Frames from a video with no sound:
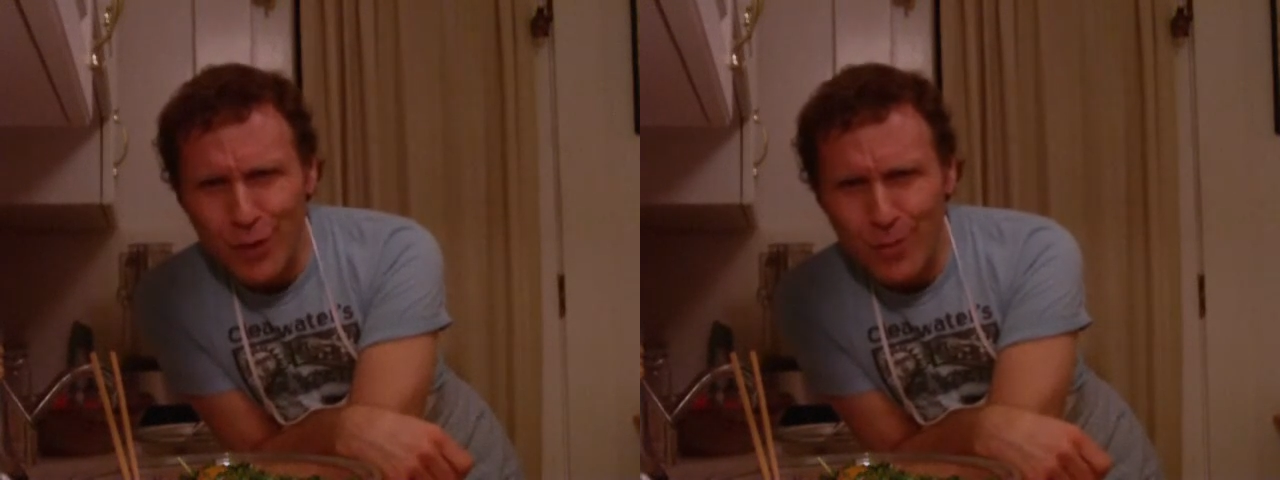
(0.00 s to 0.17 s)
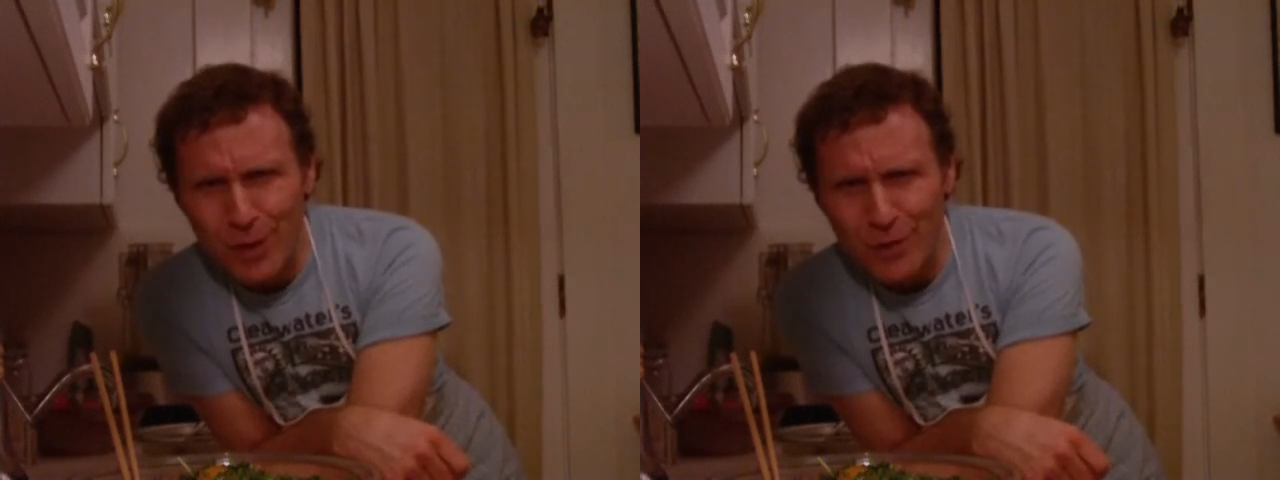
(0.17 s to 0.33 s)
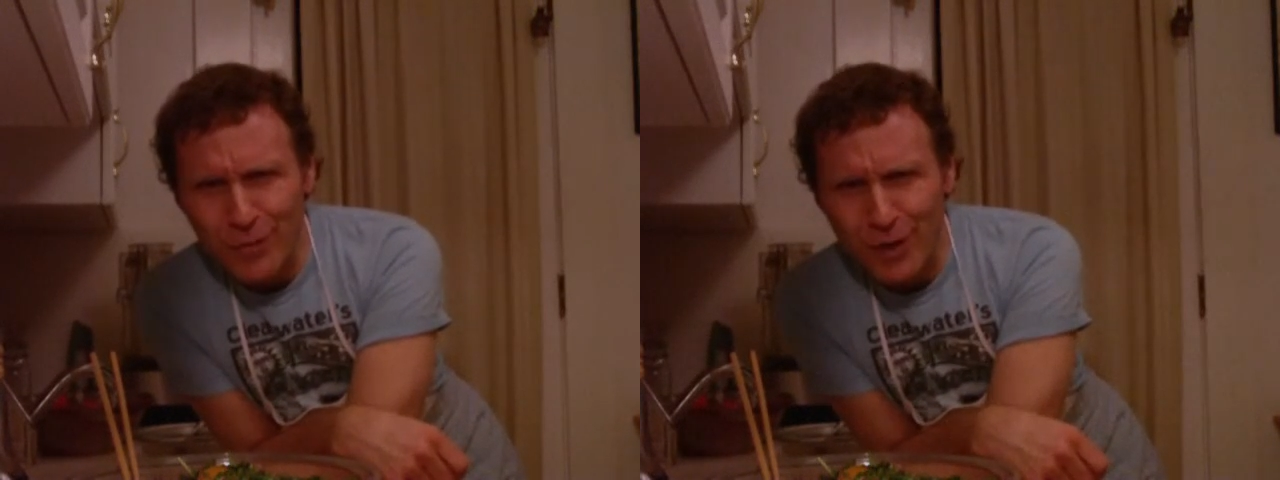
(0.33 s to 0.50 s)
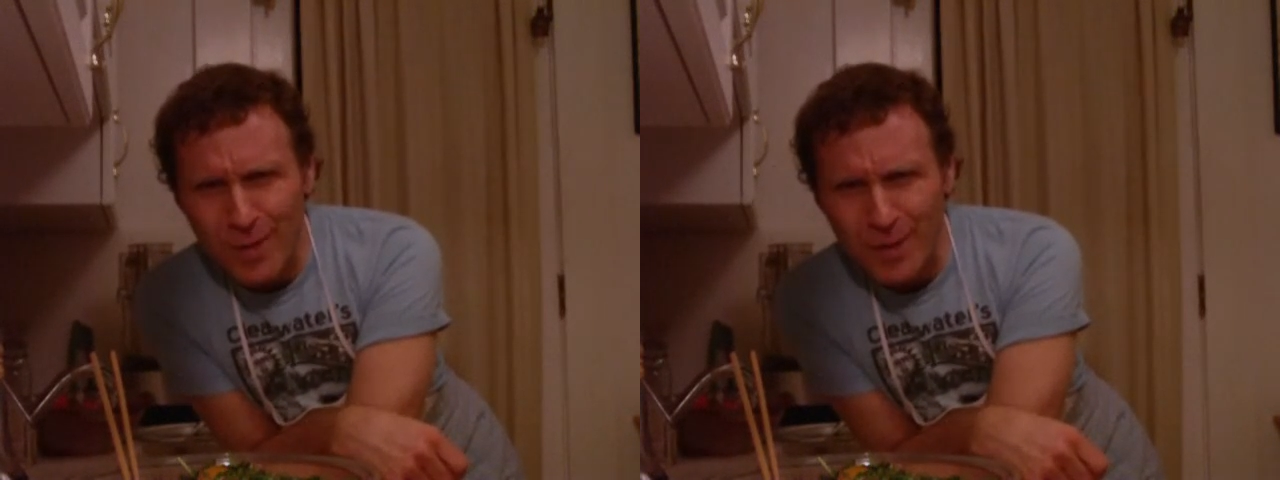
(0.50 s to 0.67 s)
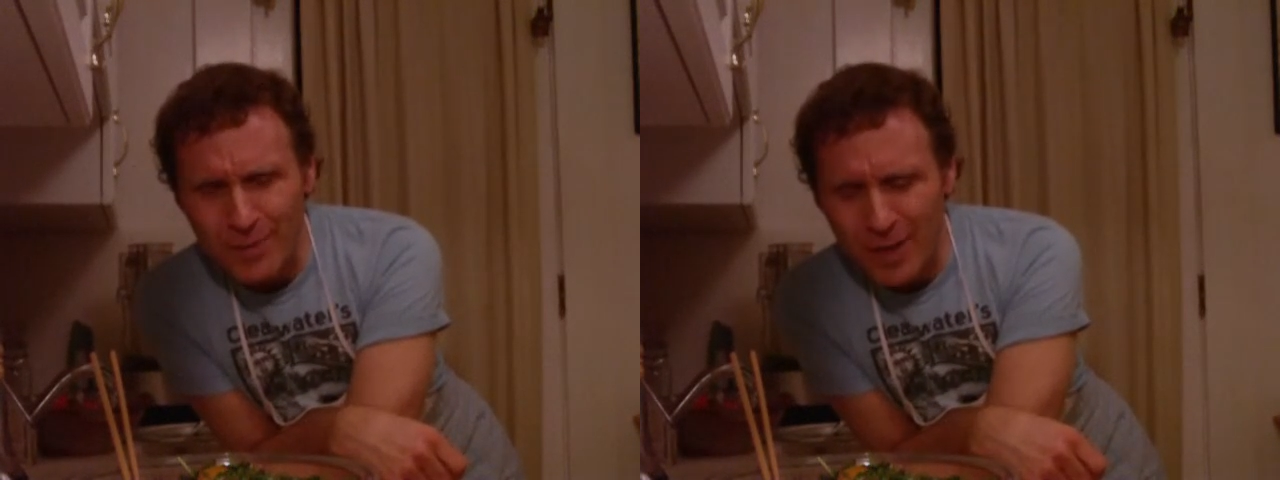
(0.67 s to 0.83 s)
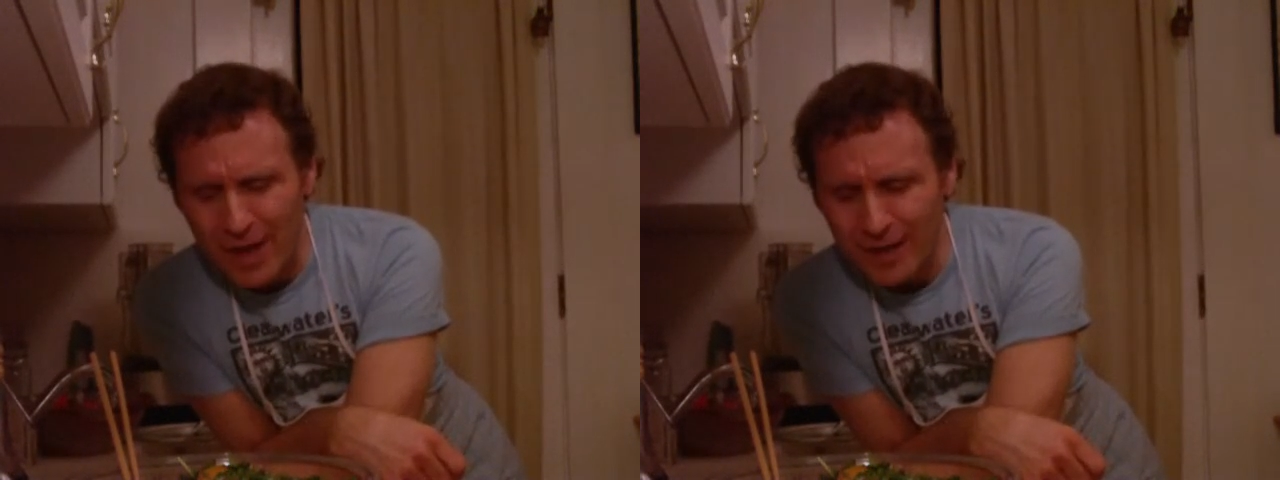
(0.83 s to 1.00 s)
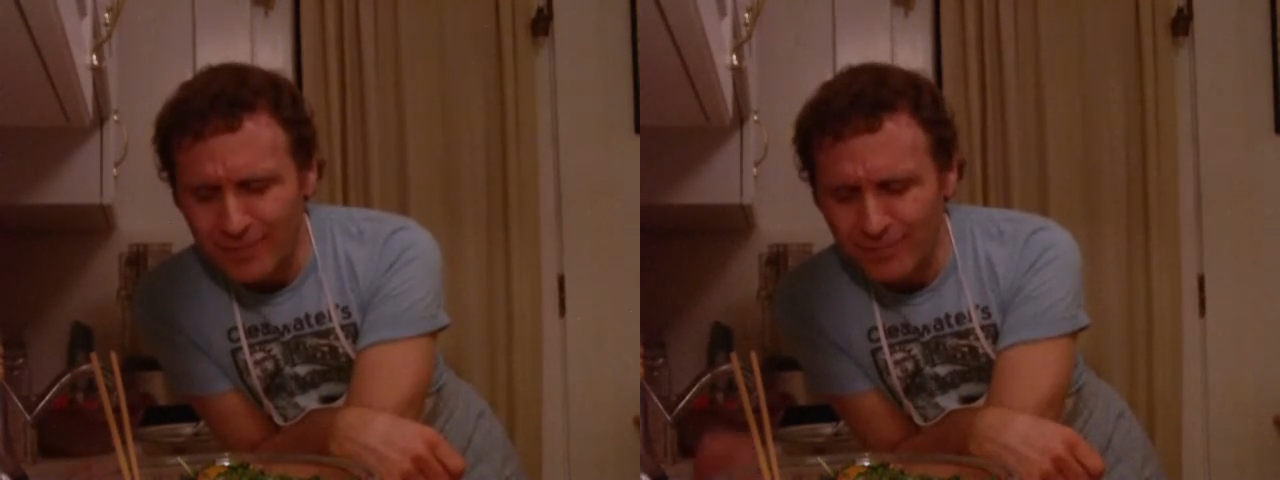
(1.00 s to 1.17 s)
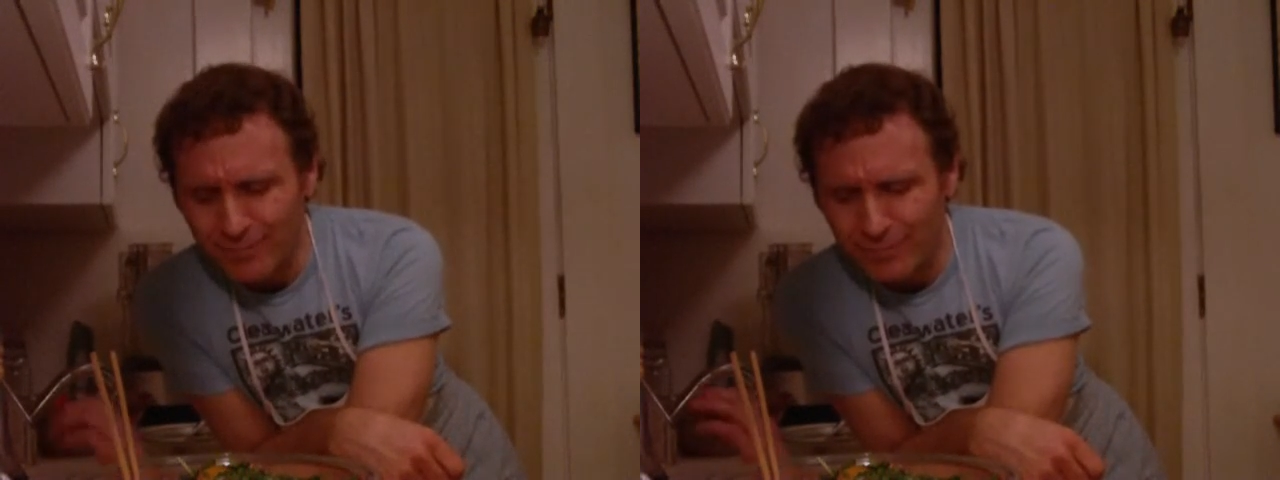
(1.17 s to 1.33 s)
you so much for coming by.